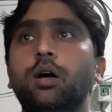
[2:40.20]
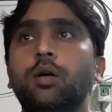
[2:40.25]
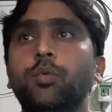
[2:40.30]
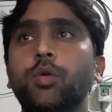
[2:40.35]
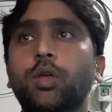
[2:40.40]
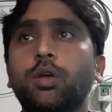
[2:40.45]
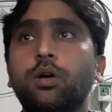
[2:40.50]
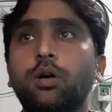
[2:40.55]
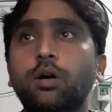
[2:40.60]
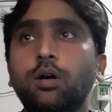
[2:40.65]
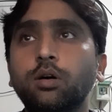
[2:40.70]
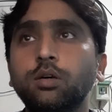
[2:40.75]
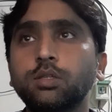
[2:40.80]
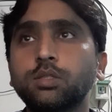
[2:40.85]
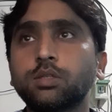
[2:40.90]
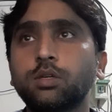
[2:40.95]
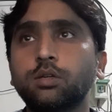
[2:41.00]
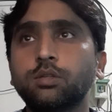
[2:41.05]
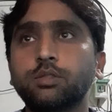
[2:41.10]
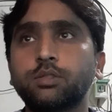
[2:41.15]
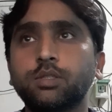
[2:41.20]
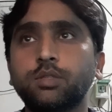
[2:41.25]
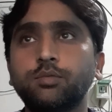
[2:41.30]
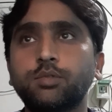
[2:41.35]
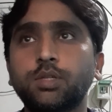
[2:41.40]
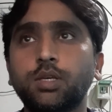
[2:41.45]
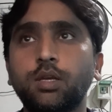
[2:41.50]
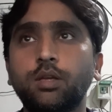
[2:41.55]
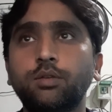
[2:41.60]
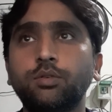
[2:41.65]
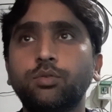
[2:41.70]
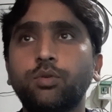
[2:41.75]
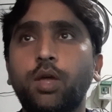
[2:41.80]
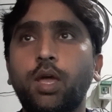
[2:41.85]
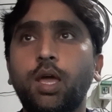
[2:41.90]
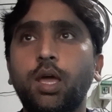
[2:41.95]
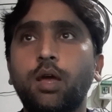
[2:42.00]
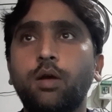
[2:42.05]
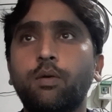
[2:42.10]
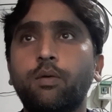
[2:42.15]
because of something you
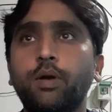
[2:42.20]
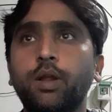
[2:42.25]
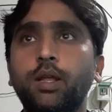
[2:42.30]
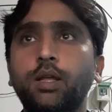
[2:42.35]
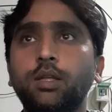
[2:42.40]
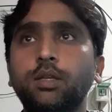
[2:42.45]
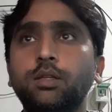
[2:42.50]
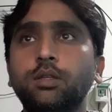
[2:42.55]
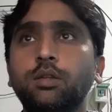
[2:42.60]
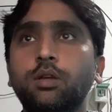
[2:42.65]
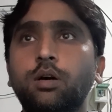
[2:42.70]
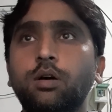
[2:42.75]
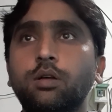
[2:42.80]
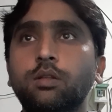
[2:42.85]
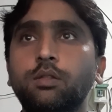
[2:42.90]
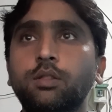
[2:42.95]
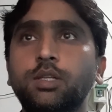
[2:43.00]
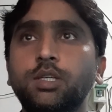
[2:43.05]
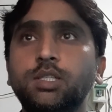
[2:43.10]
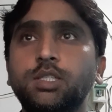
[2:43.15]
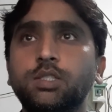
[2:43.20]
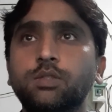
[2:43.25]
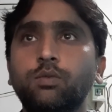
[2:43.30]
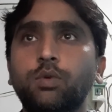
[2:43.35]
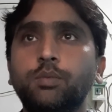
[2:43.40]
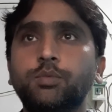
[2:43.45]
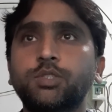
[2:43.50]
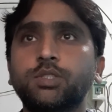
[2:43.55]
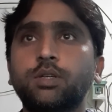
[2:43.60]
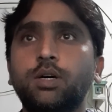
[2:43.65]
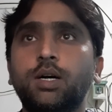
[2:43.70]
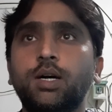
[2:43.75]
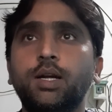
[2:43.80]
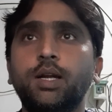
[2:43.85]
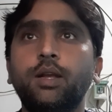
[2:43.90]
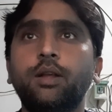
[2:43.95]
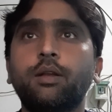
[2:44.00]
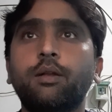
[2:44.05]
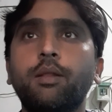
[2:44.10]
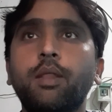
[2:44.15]
have read on this
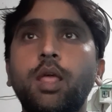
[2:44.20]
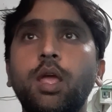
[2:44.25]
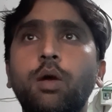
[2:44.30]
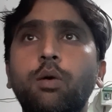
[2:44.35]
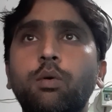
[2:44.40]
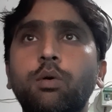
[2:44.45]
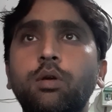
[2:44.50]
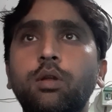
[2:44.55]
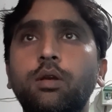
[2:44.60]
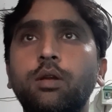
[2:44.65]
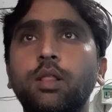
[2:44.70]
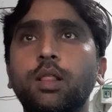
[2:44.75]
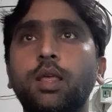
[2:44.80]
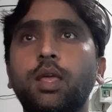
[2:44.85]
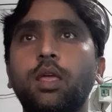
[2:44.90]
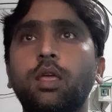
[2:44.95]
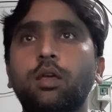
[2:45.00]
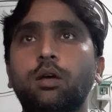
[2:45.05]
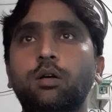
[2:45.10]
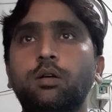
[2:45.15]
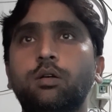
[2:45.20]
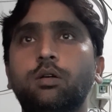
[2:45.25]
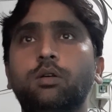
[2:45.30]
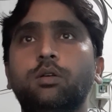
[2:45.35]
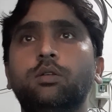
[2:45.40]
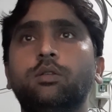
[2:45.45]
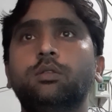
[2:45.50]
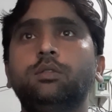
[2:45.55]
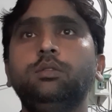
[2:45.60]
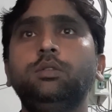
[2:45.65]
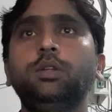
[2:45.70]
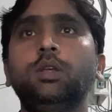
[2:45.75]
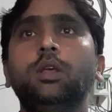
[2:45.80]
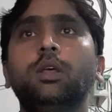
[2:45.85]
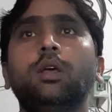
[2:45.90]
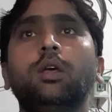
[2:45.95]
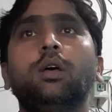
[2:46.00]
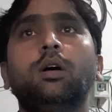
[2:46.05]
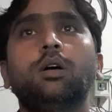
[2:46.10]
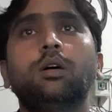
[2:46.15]
website. Never rely on
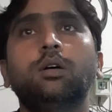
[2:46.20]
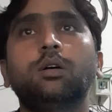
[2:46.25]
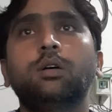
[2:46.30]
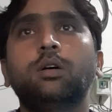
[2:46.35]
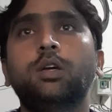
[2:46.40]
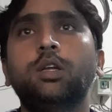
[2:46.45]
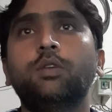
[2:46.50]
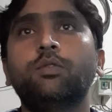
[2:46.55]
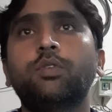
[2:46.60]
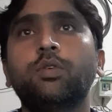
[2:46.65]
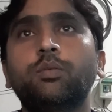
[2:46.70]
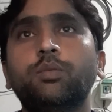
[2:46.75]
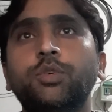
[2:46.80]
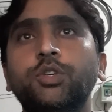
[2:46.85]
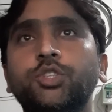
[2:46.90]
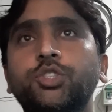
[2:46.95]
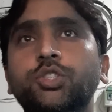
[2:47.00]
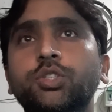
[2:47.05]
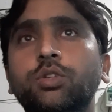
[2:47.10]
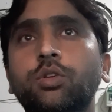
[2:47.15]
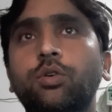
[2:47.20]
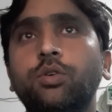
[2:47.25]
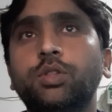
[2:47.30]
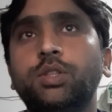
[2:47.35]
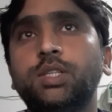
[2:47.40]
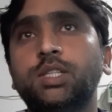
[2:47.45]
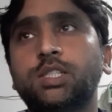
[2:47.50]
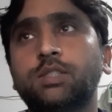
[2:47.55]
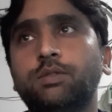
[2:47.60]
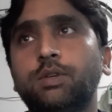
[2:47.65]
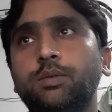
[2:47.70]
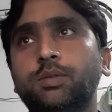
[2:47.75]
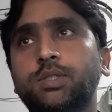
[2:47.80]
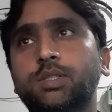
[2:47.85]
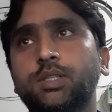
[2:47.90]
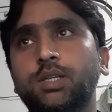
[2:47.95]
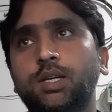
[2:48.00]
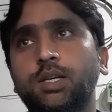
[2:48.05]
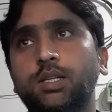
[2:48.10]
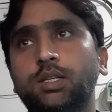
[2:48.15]
information on this
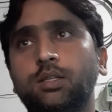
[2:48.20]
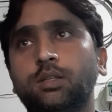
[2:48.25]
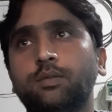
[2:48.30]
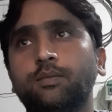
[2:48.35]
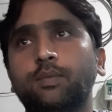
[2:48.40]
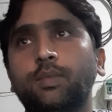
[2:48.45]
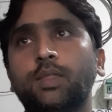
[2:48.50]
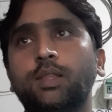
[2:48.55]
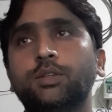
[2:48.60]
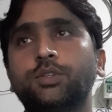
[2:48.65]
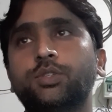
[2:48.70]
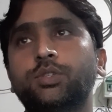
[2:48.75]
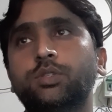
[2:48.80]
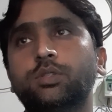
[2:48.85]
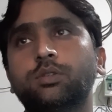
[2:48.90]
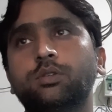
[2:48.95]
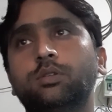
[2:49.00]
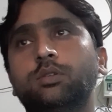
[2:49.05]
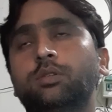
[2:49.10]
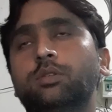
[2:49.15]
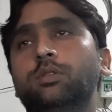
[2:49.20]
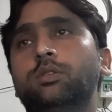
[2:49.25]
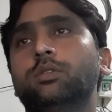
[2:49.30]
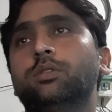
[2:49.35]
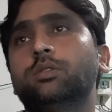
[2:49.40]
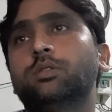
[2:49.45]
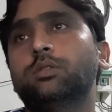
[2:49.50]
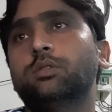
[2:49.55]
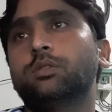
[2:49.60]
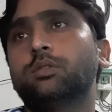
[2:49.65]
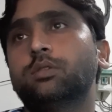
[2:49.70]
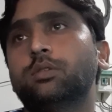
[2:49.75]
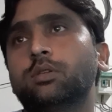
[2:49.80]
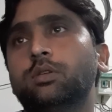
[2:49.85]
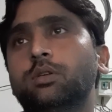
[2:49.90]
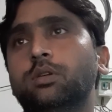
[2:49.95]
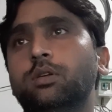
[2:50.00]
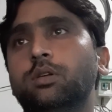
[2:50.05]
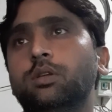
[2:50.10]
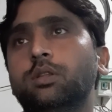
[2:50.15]
website. So
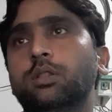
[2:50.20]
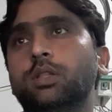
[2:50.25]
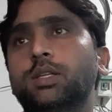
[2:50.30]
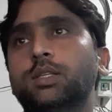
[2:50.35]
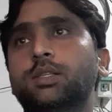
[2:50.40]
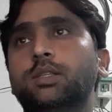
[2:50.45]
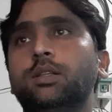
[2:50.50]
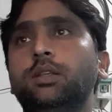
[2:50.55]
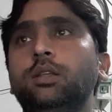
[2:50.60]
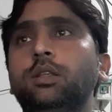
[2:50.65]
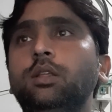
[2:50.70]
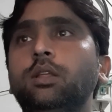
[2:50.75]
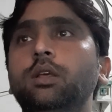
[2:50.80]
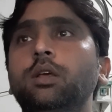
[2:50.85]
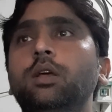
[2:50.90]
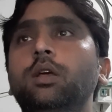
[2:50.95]
let's see.